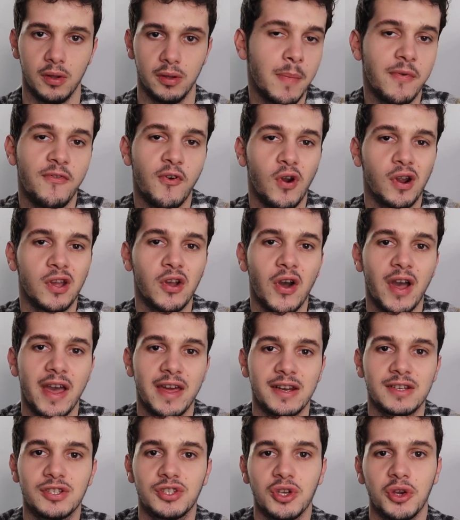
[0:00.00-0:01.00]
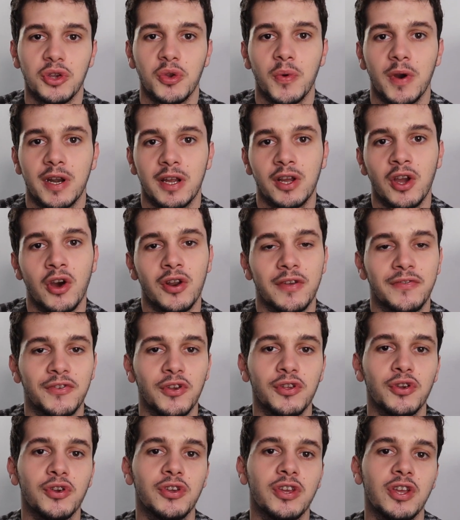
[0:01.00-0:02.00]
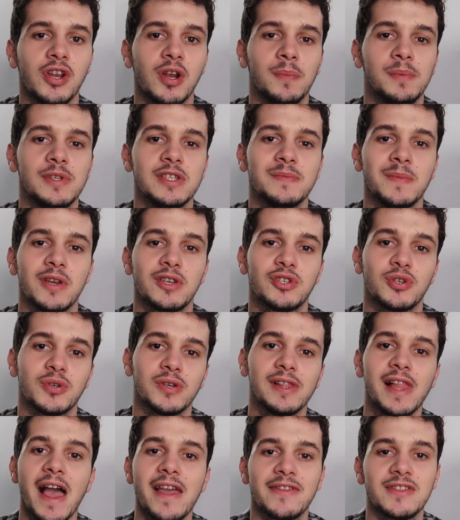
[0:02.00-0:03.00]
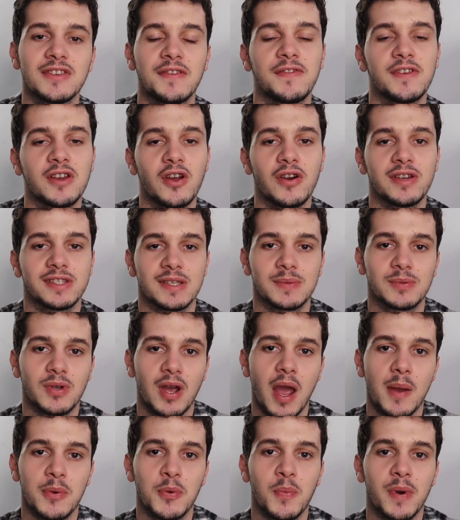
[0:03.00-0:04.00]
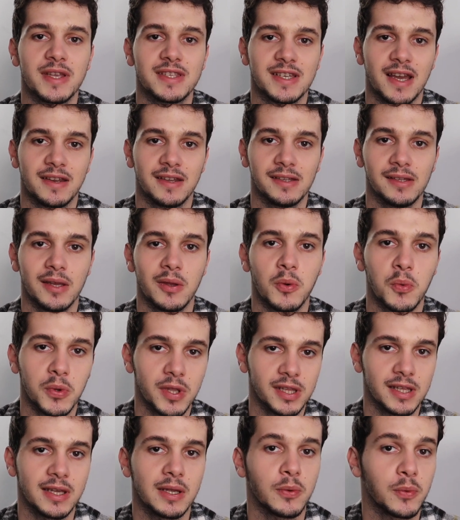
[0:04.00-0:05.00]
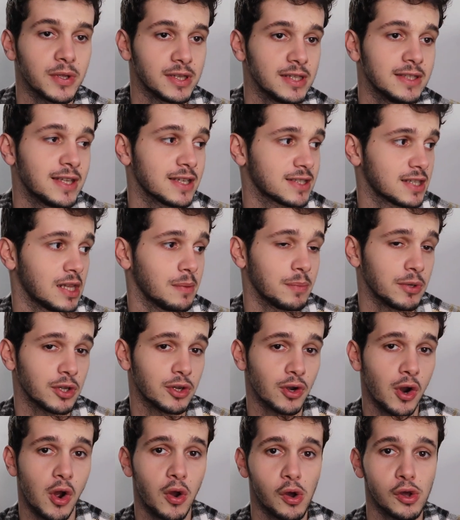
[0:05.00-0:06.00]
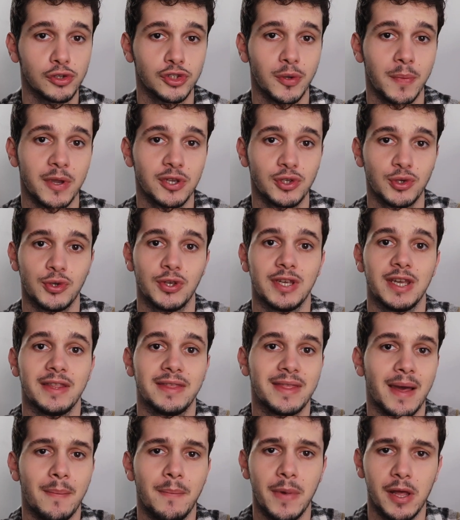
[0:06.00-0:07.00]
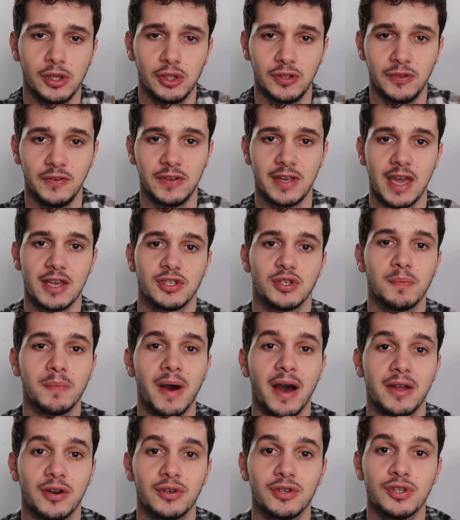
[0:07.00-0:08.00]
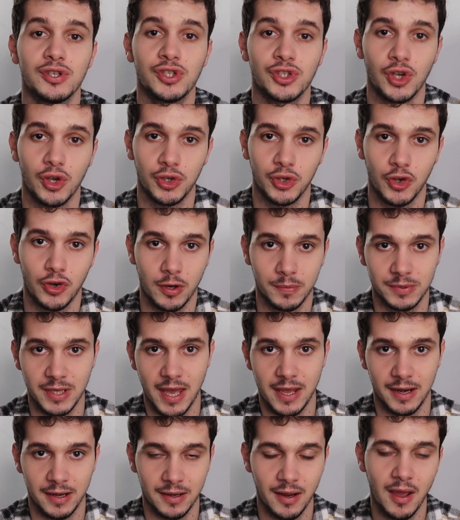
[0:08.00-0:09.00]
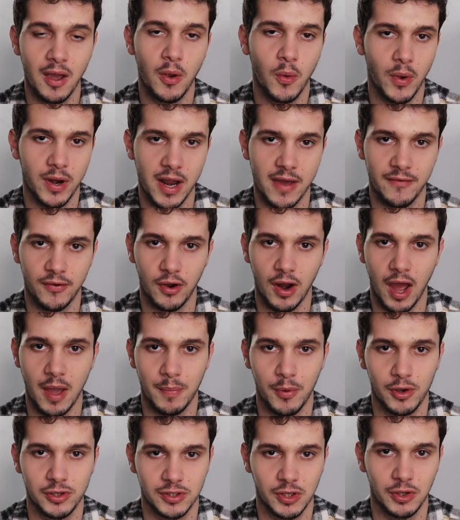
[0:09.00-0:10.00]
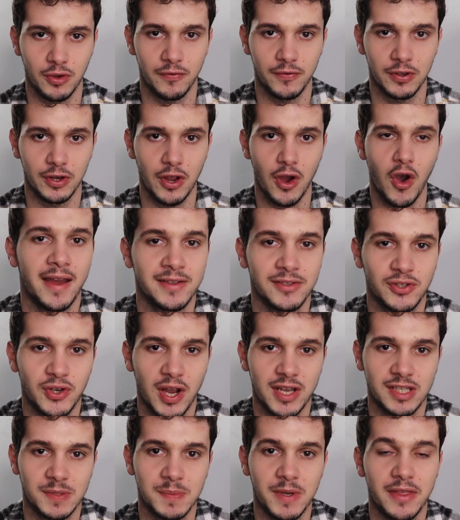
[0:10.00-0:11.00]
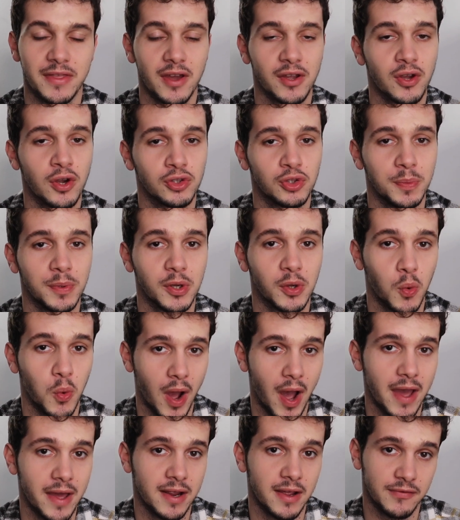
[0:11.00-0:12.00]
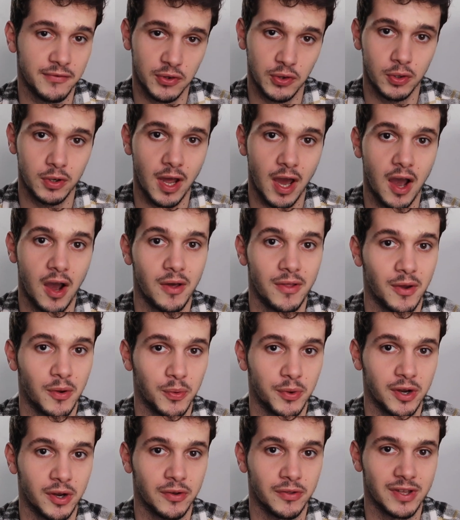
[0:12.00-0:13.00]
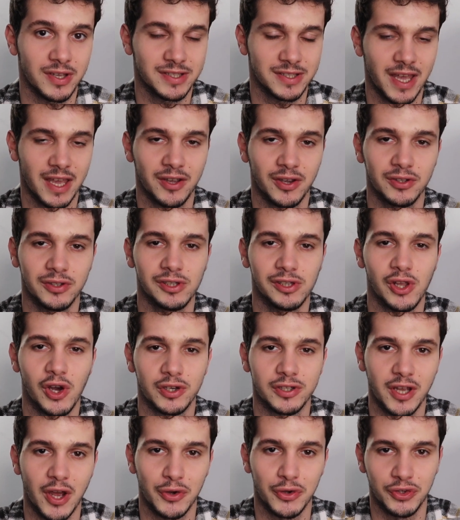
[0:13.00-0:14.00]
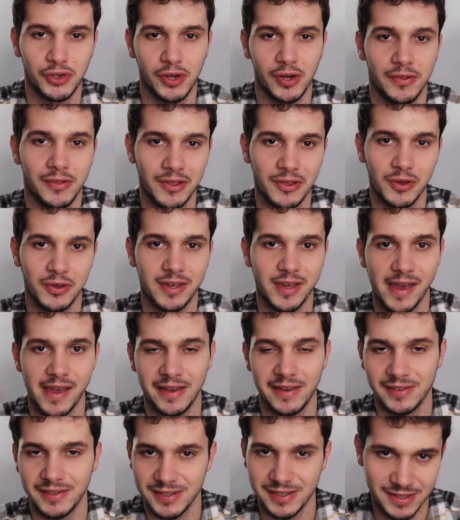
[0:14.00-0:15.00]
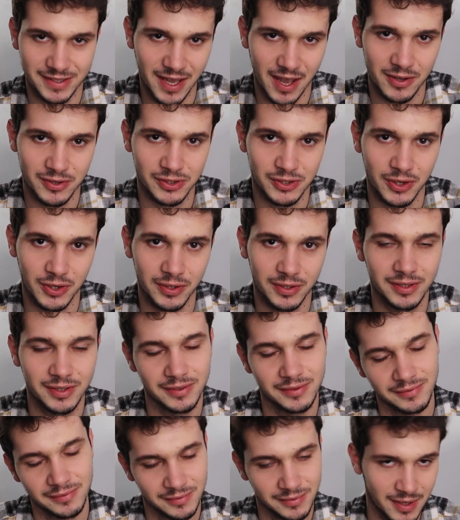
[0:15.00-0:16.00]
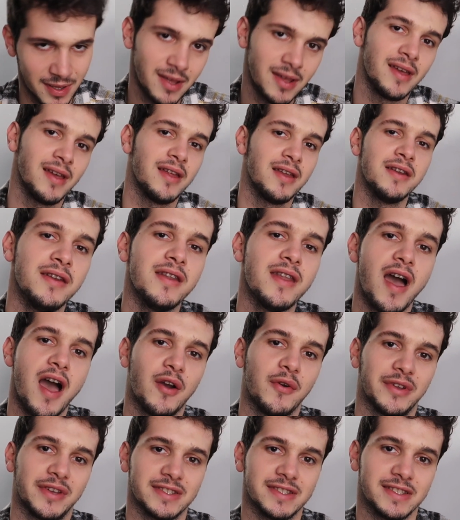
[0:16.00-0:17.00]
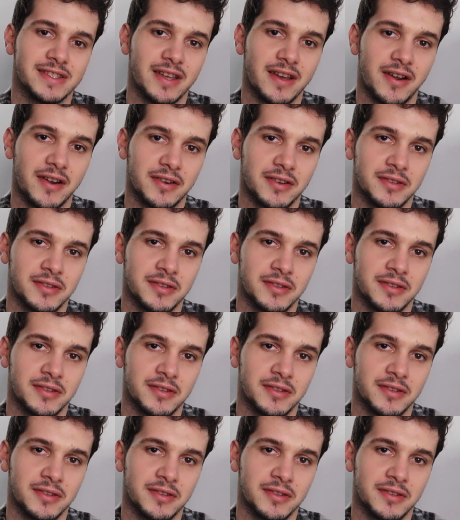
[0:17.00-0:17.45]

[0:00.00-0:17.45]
But before I go ahead and show you what I got, if you're new here, please make sure to like this video and subscribe to my channel. It really does help me grow. Also make sure to hit that bell notification button so you're updated whenever I post a new video. And trust me, they're going to be quite a few now that we are in the second lockdown here in the UK. Sounds good? Now we can start.